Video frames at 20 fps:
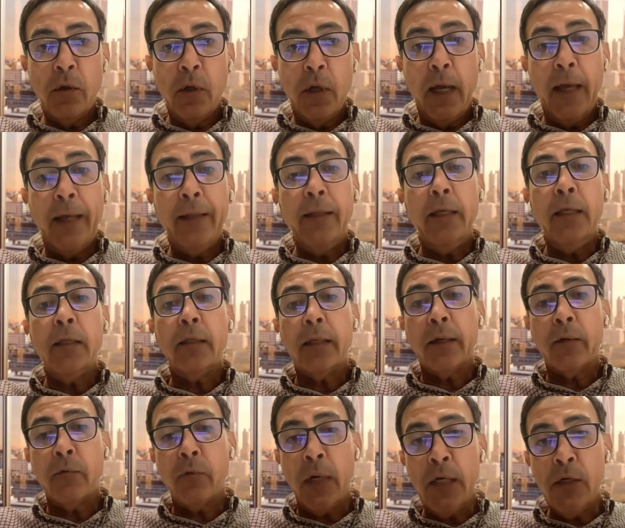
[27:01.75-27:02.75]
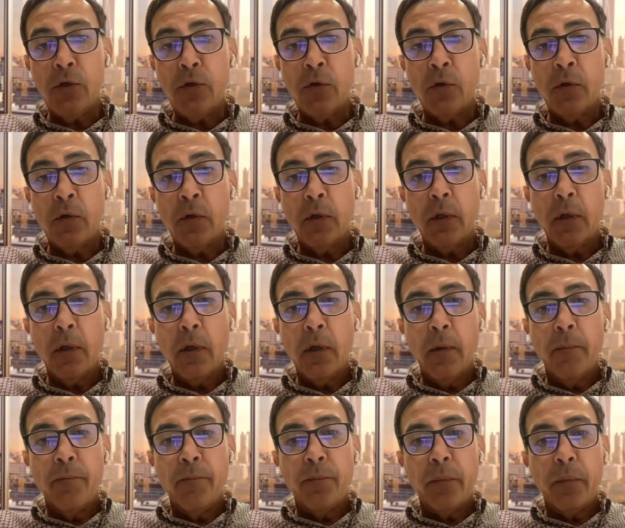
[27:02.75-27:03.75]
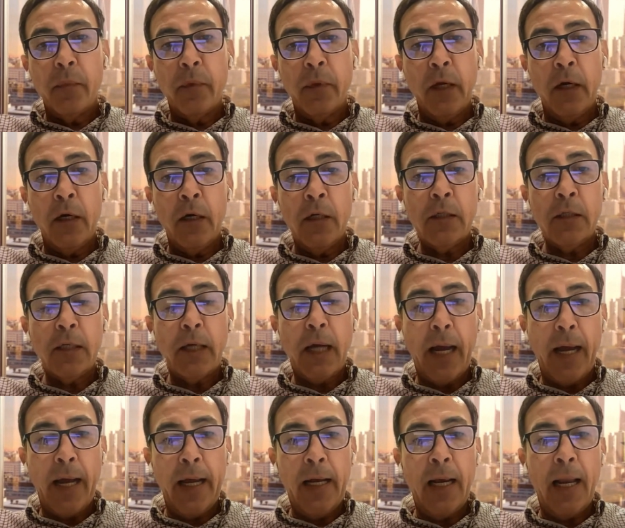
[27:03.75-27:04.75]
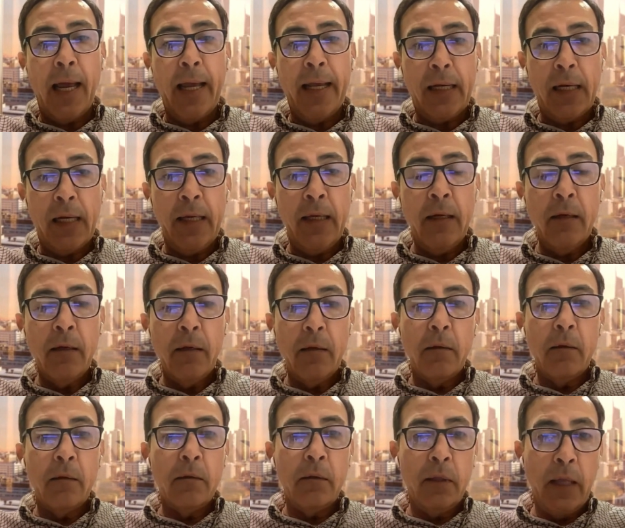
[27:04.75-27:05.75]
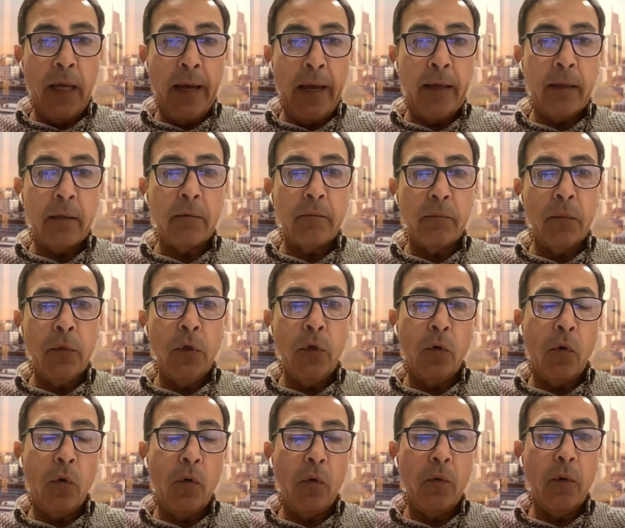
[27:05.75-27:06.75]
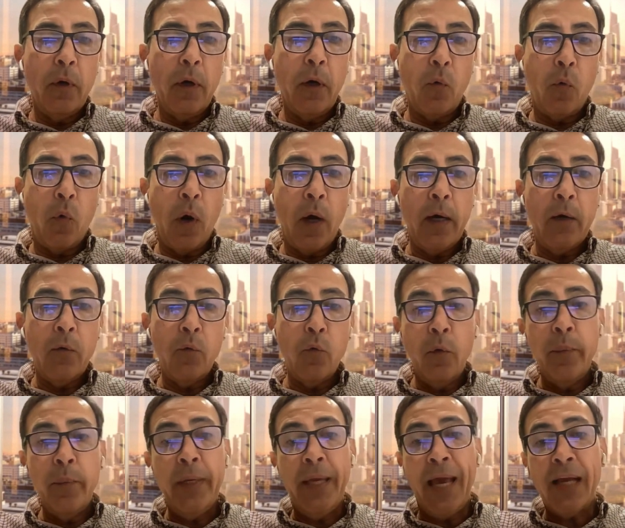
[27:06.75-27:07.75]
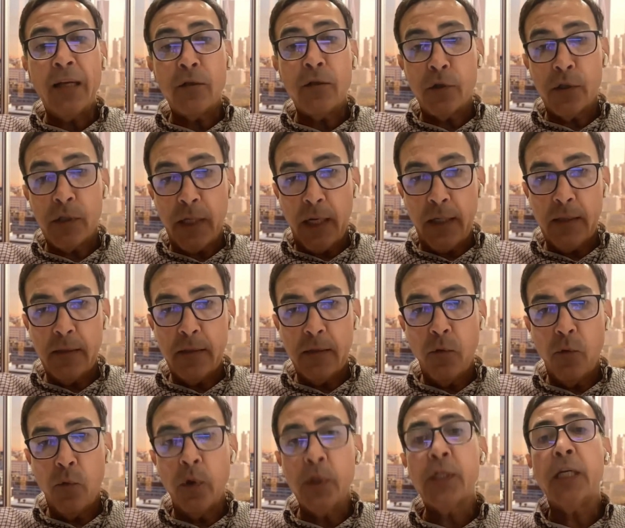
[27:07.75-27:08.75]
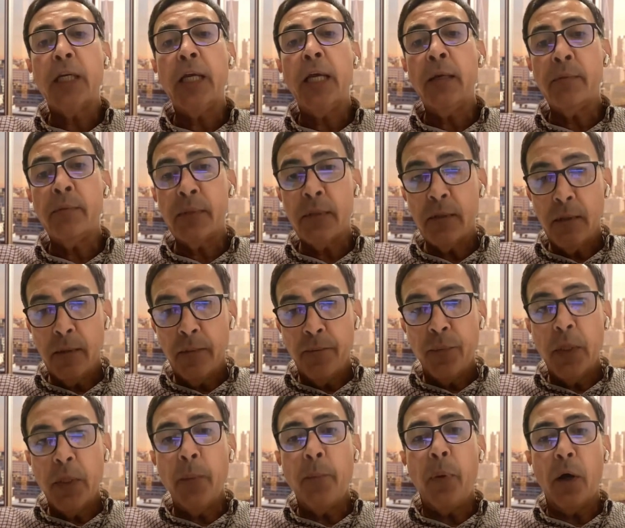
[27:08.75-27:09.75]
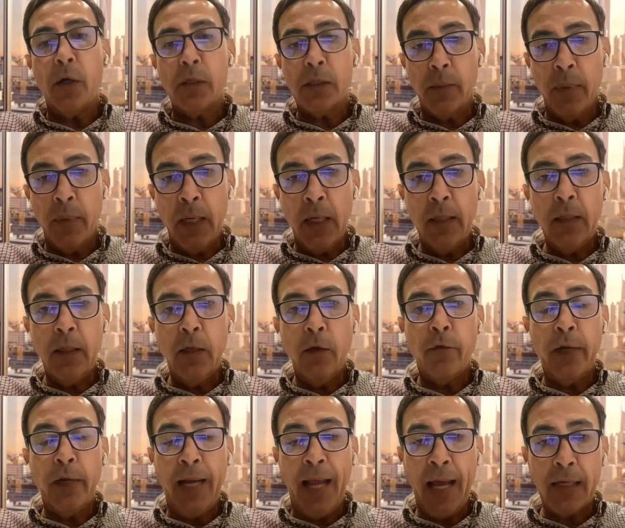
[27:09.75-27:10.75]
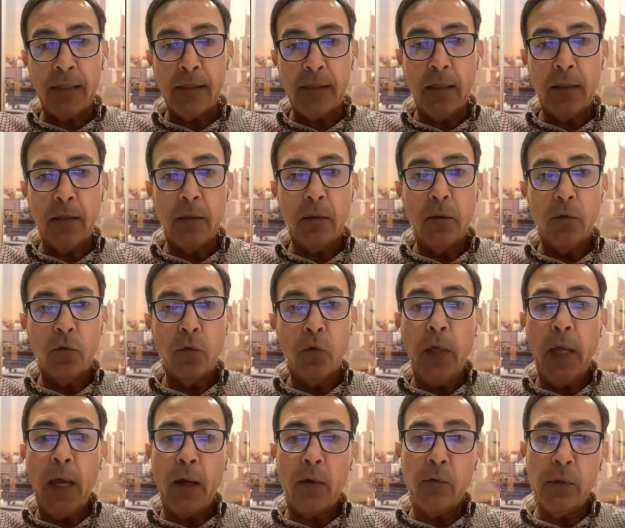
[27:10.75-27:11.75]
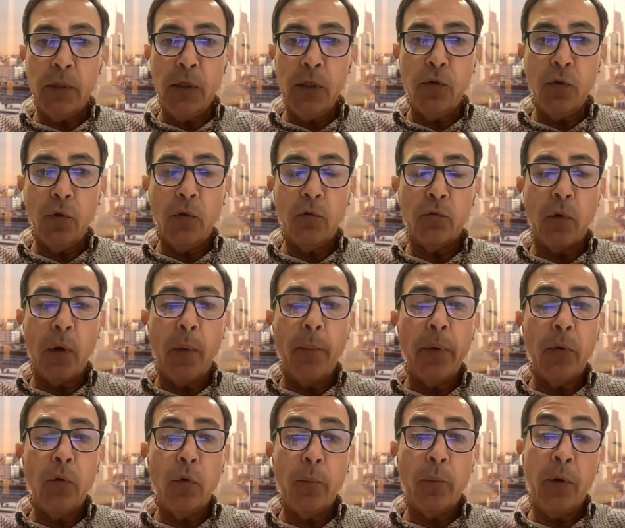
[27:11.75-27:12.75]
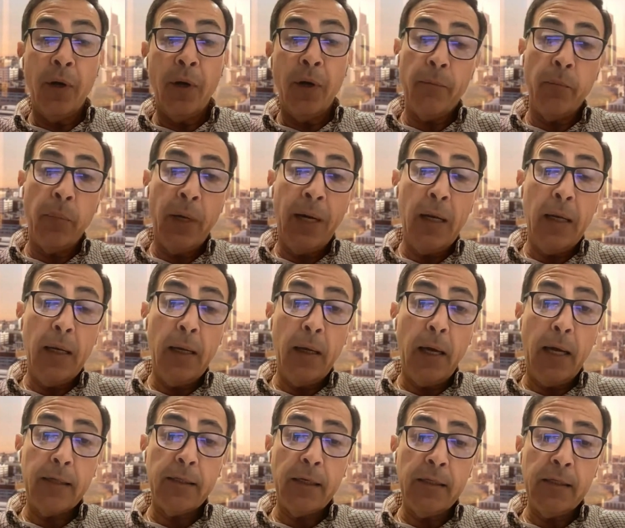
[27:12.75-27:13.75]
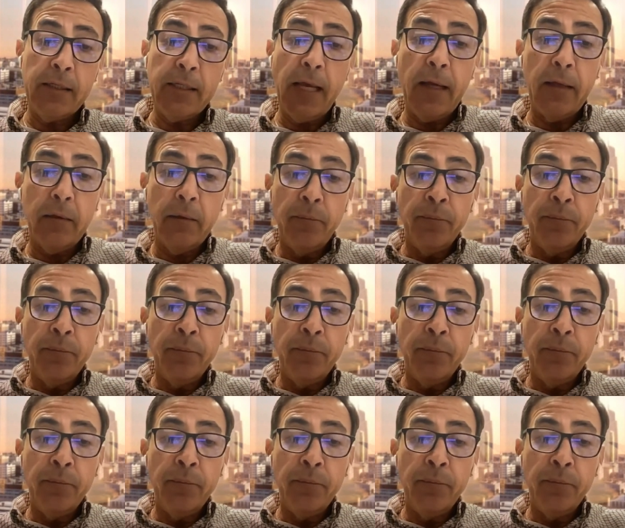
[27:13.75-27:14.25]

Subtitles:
and integration, there is high likely that a warrant will be exercised, which gives the possibility of an exit to the acquisition entrepreneur. But as I said,